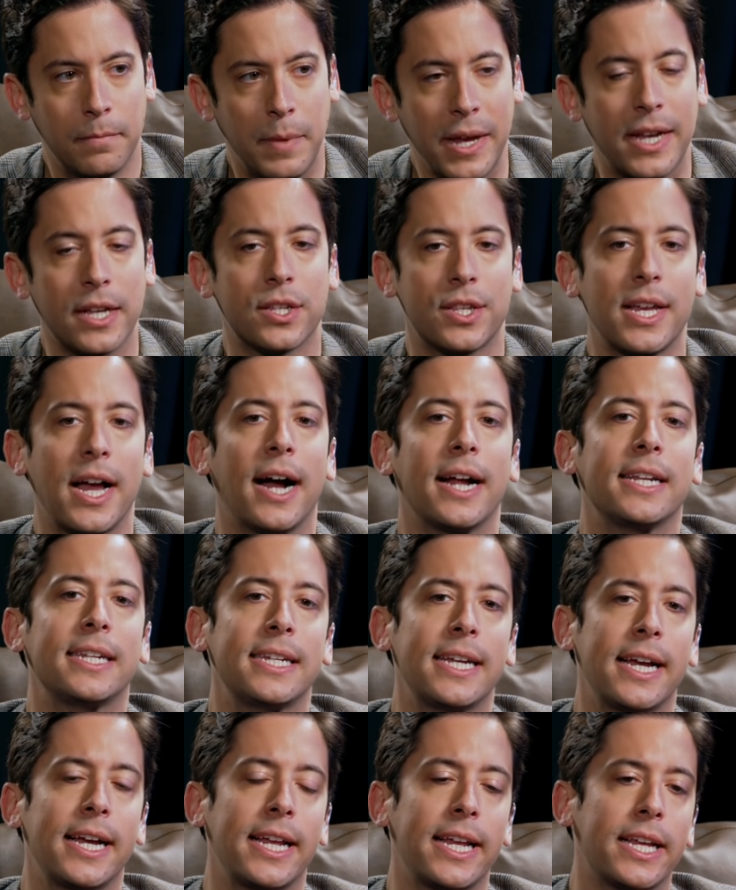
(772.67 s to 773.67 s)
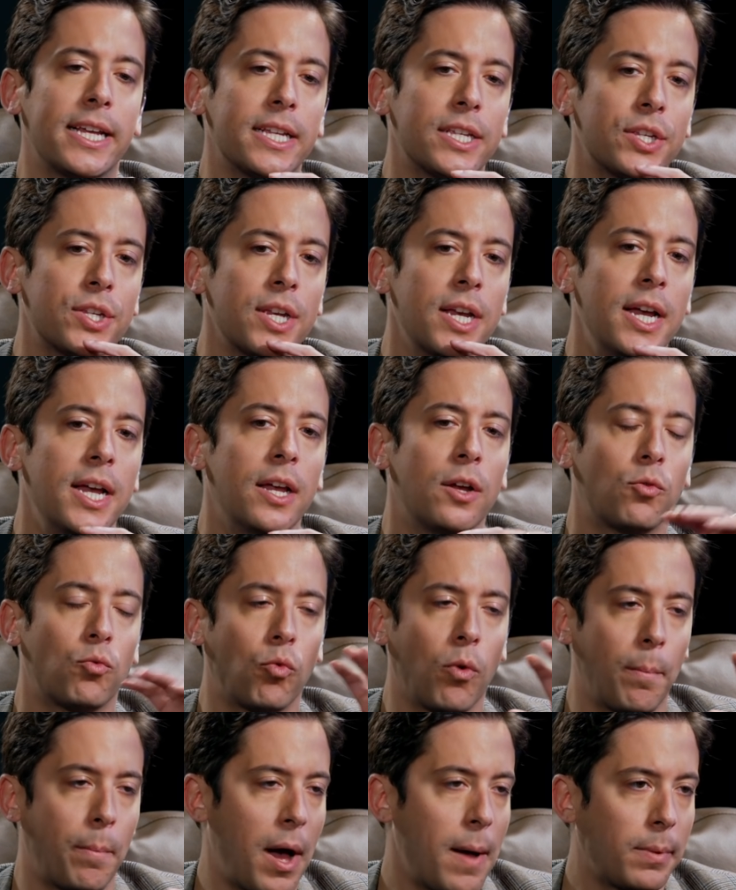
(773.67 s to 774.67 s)
Because the idea is
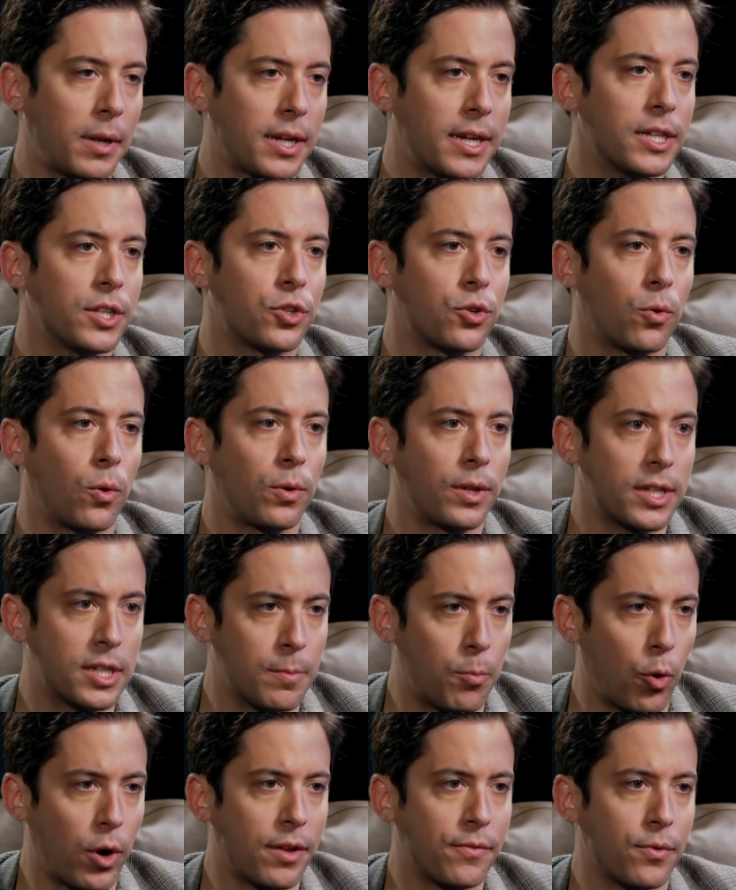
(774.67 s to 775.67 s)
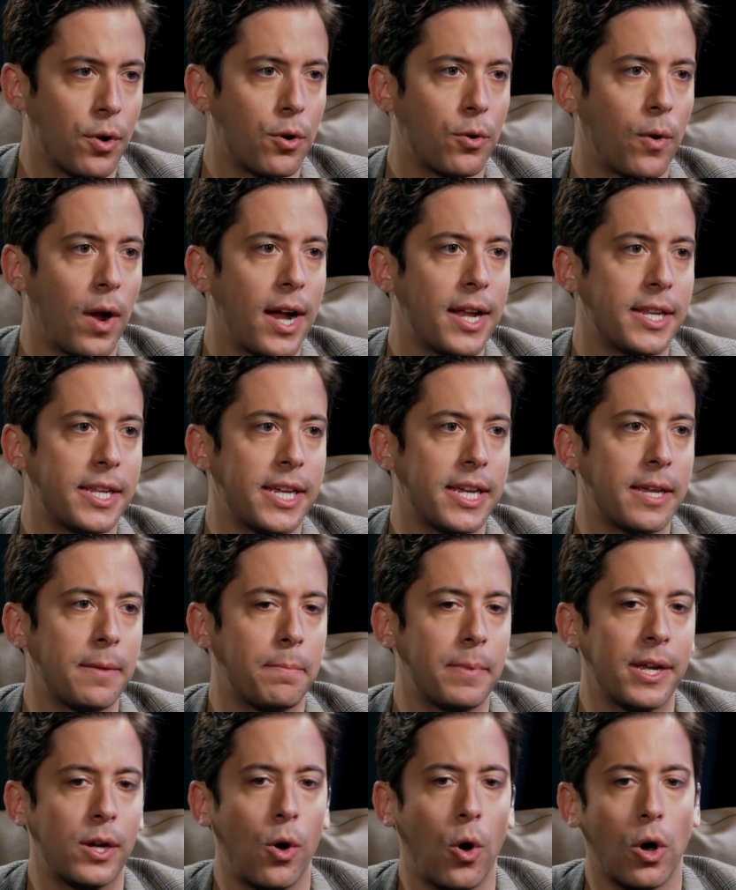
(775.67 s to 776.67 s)
Republicans are only supporting voter ID
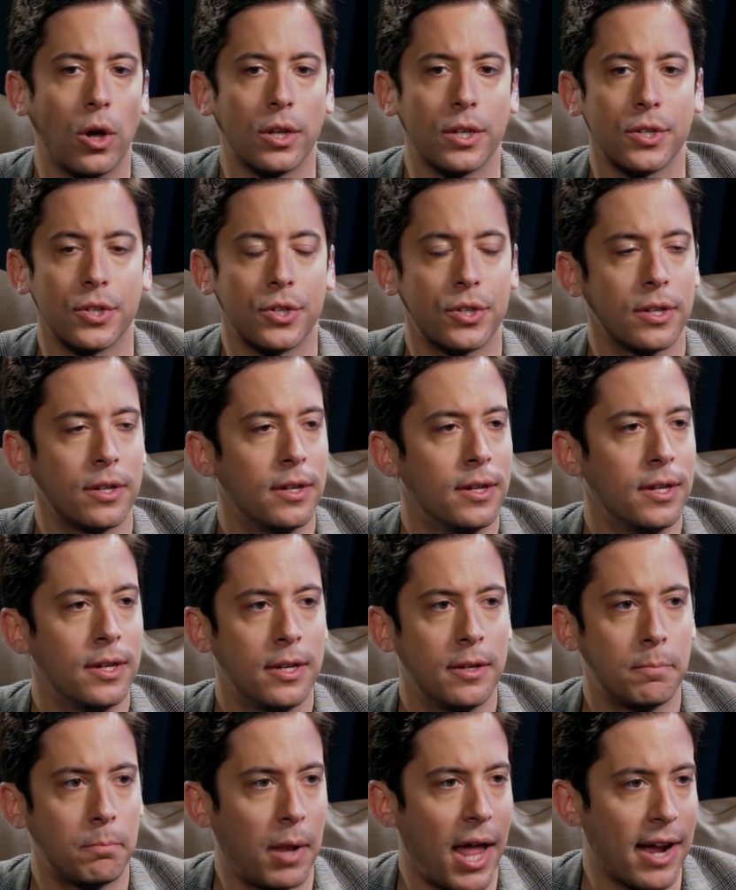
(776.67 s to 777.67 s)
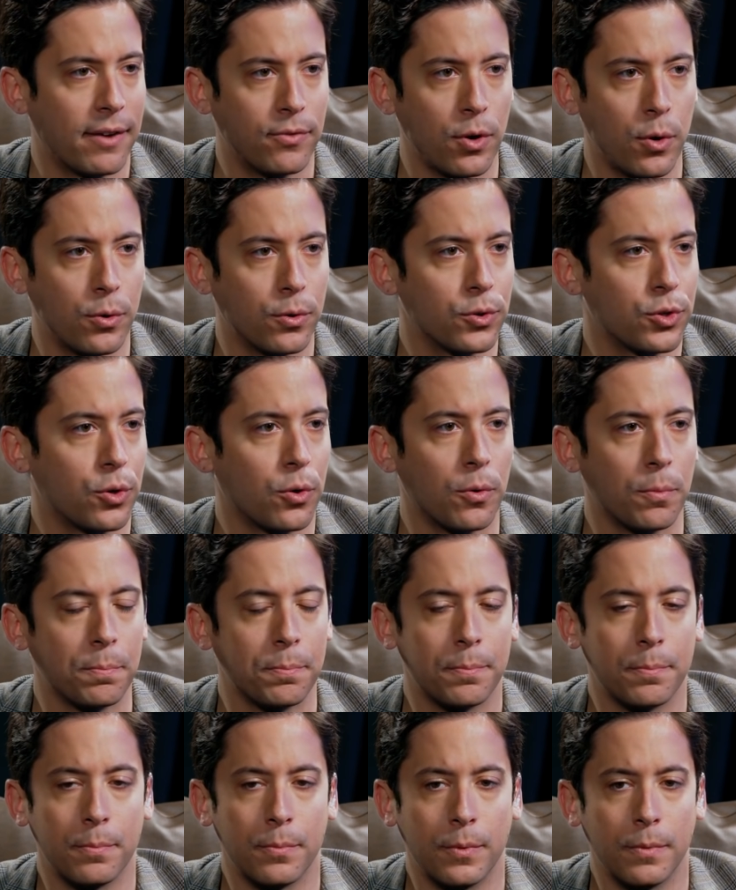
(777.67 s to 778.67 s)
because black voters are
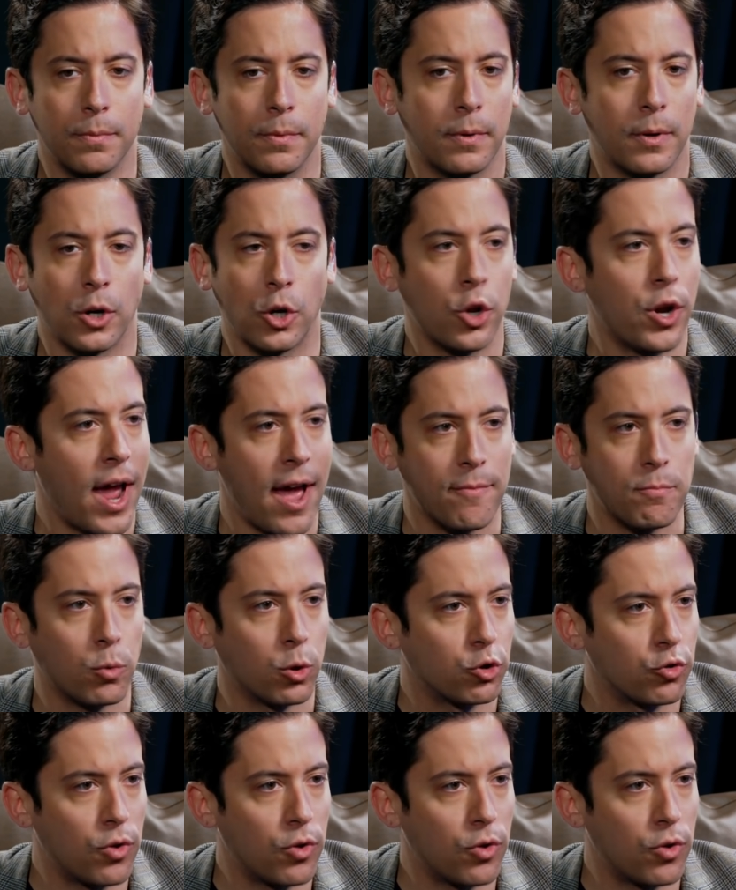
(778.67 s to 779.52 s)
going to have more